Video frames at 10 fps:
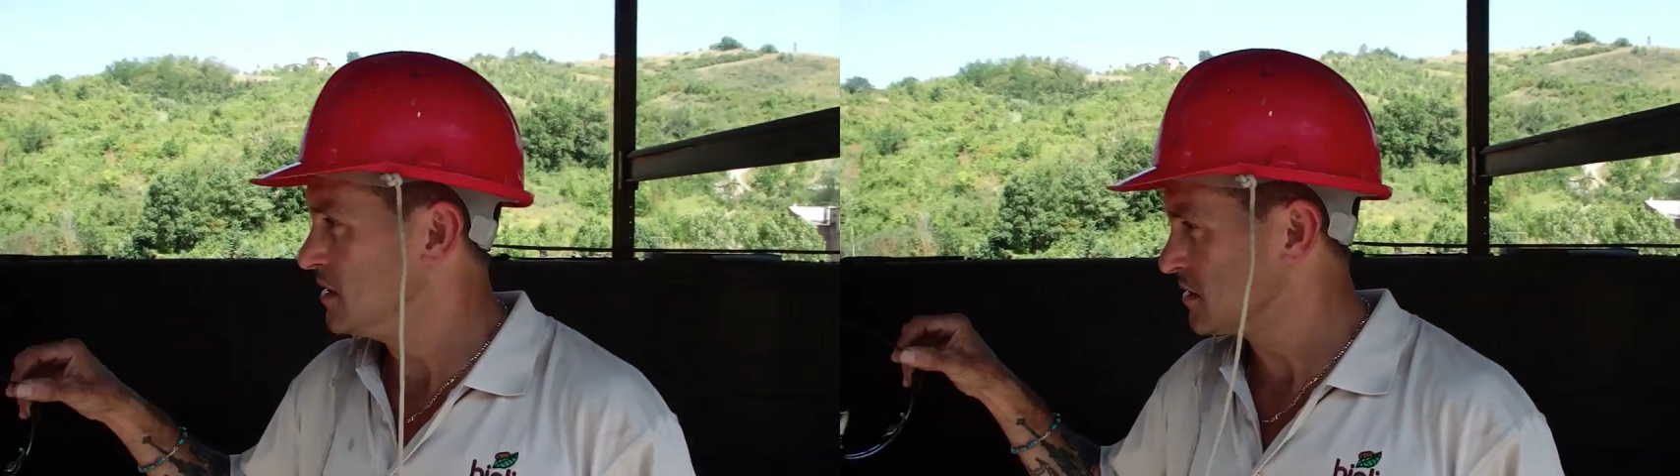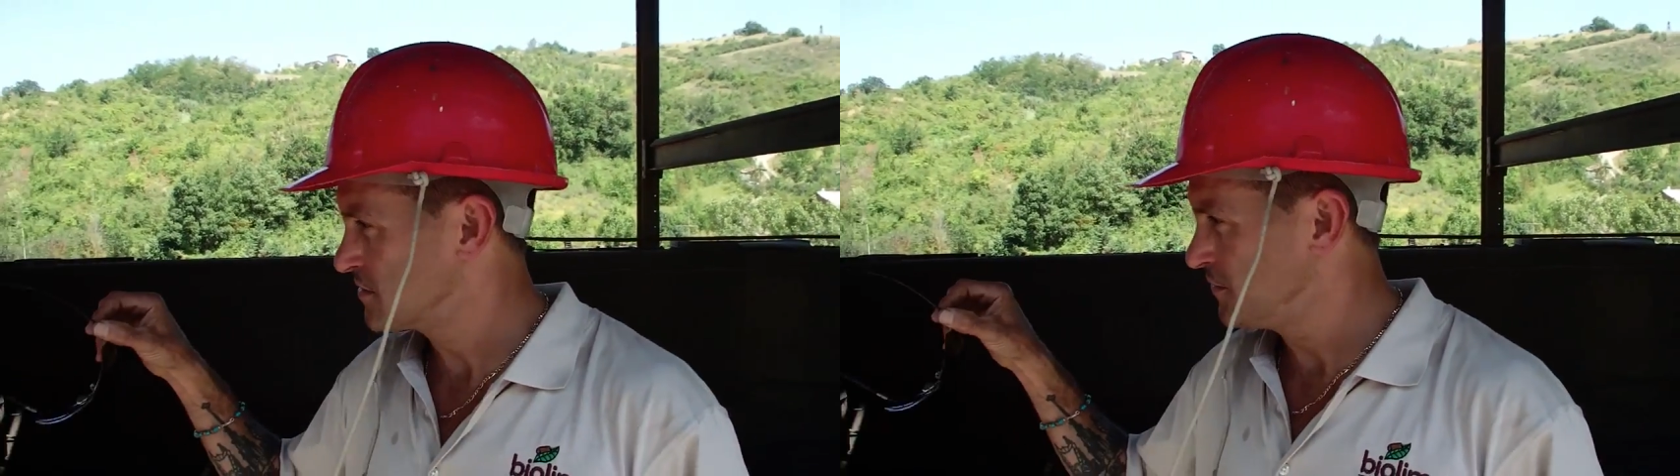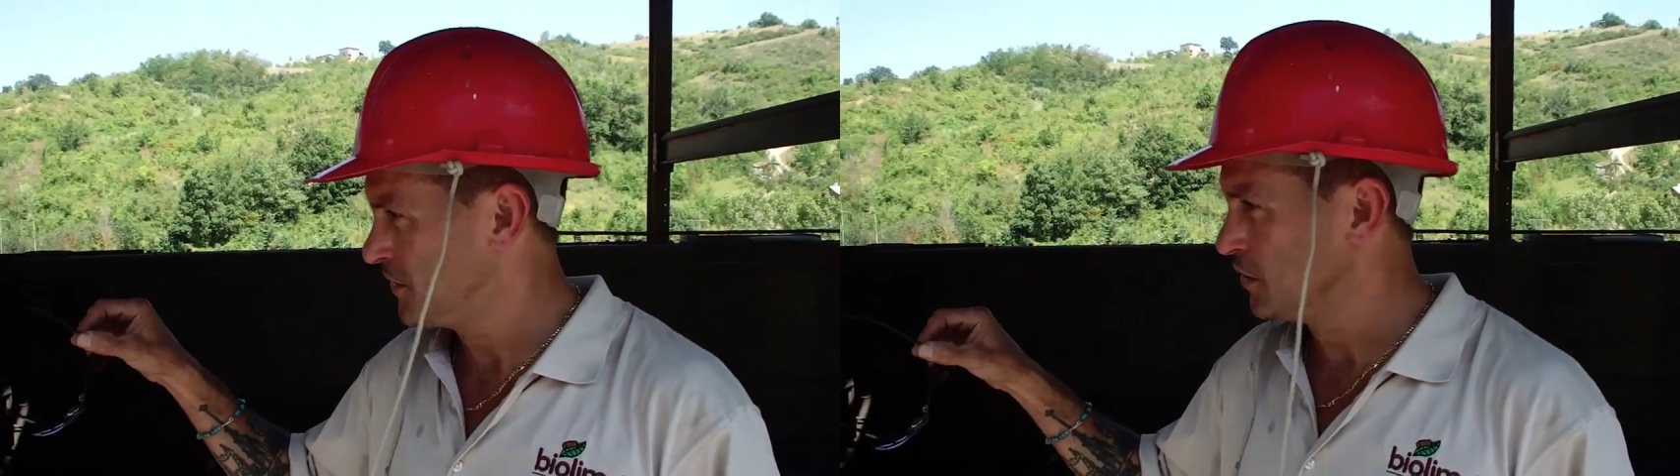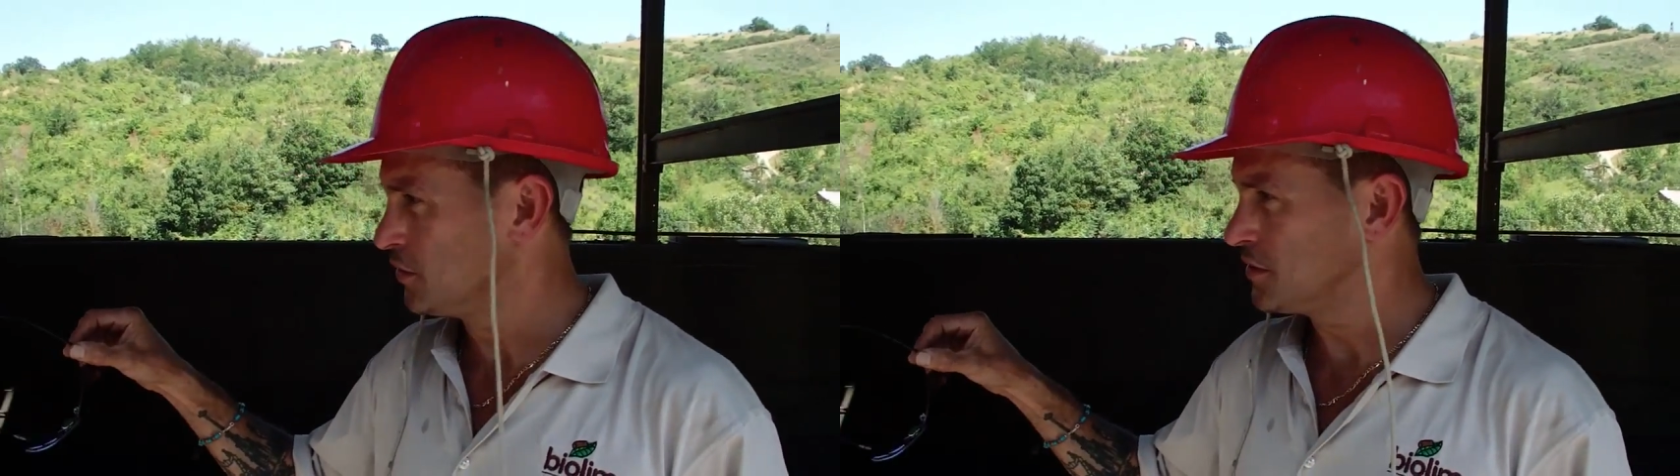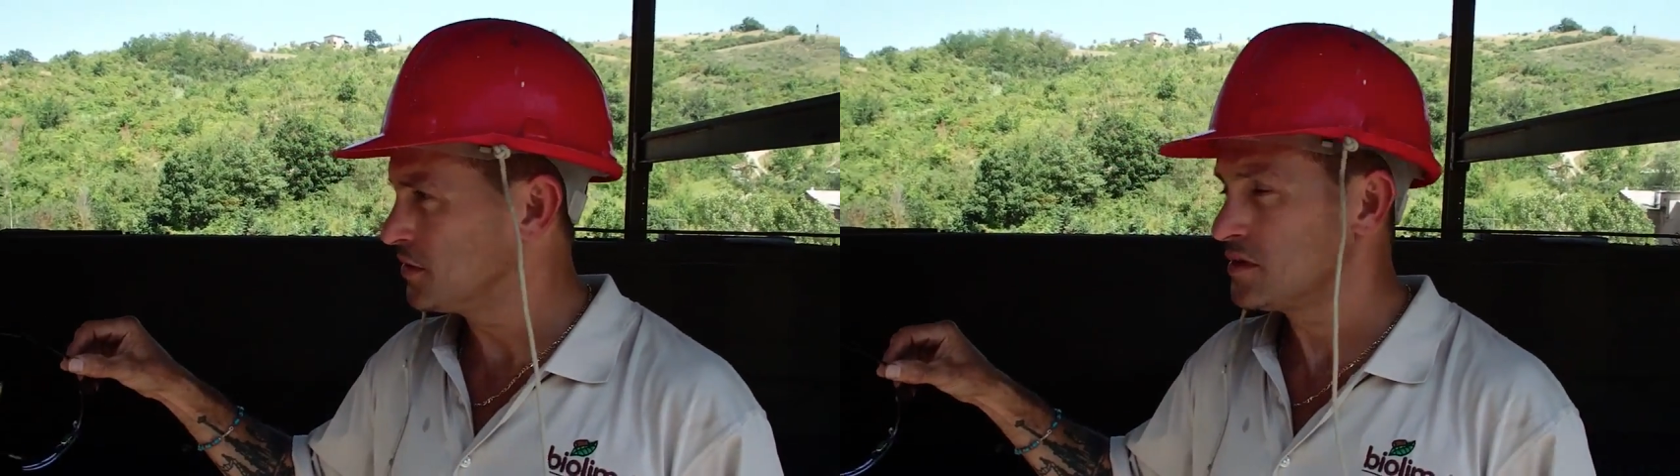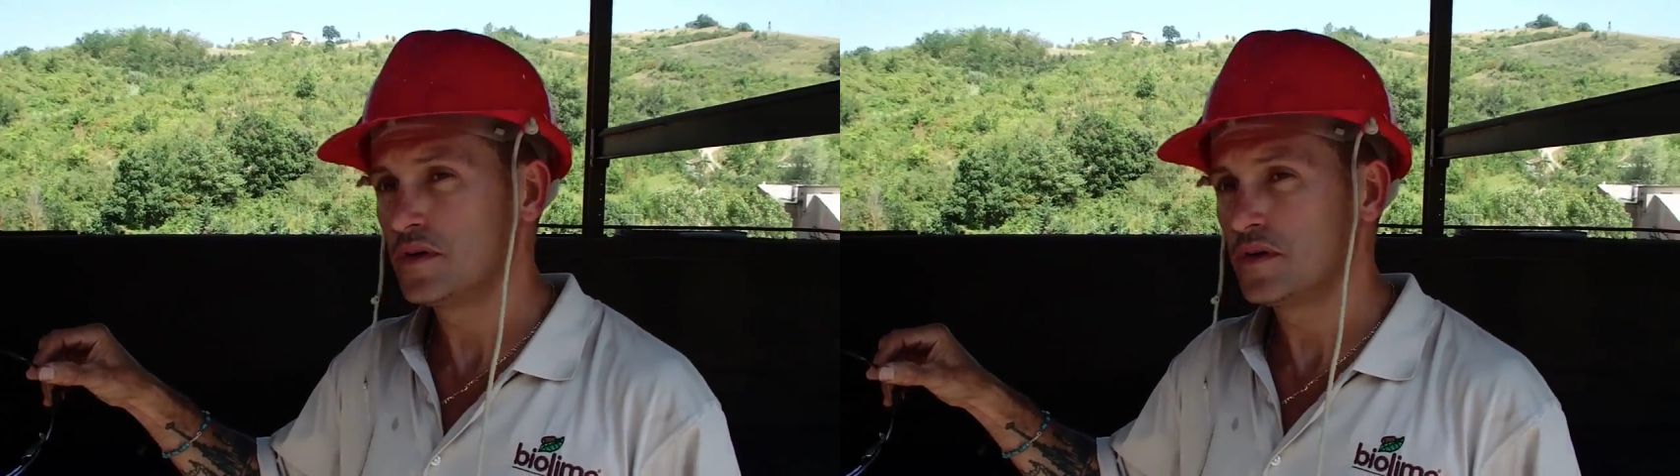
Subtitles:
is filled